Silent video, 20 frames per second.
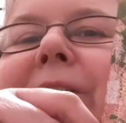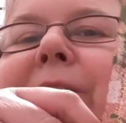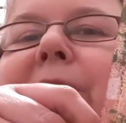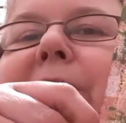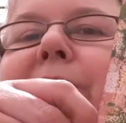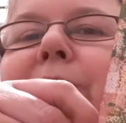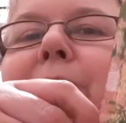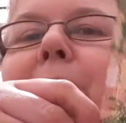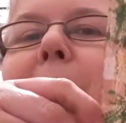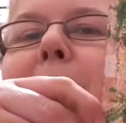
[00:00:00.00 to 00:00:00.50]

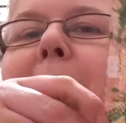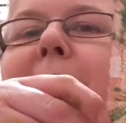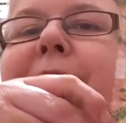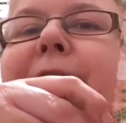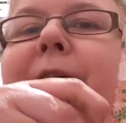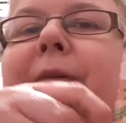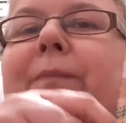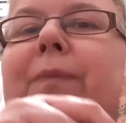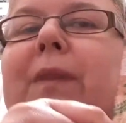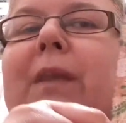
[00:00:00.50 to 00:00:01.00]
on top of
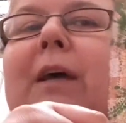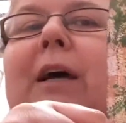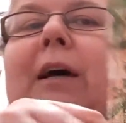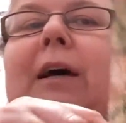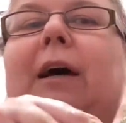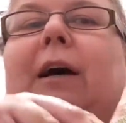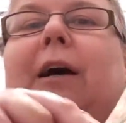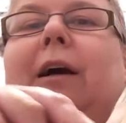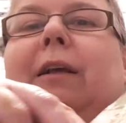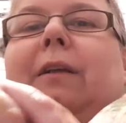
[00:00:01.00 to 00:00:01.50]

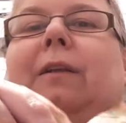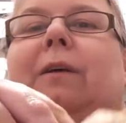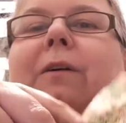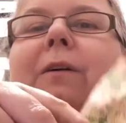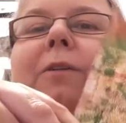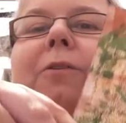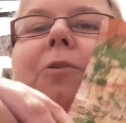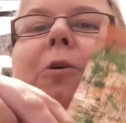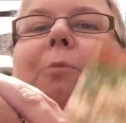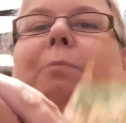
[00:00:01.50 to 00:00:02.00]

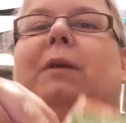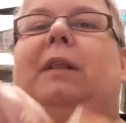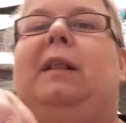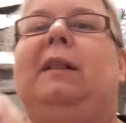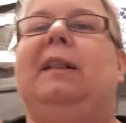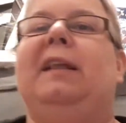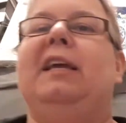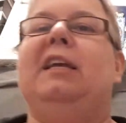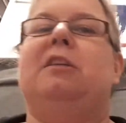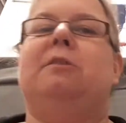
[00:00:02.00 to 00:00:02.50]
the
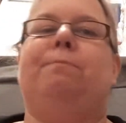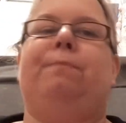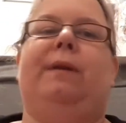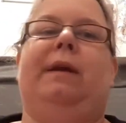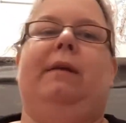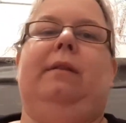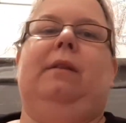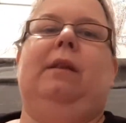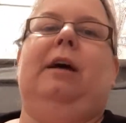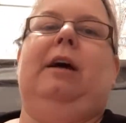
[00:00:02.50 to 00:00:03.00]
lace
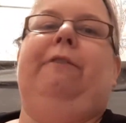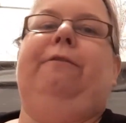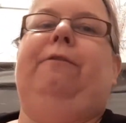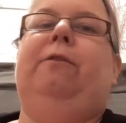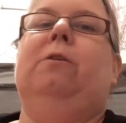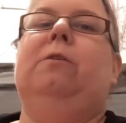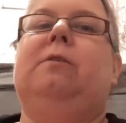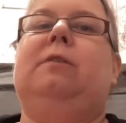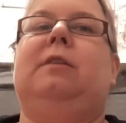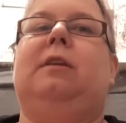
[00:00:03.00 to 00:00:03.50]
print. I've
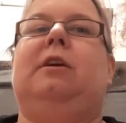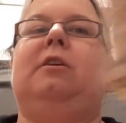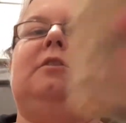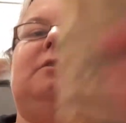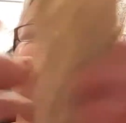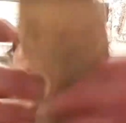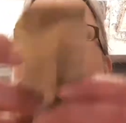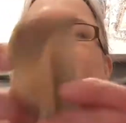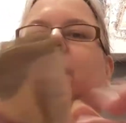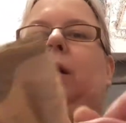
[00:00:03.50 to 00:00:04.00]
used this
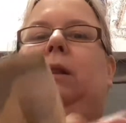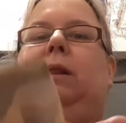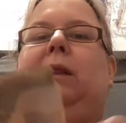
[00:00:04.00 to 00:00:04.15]
bit of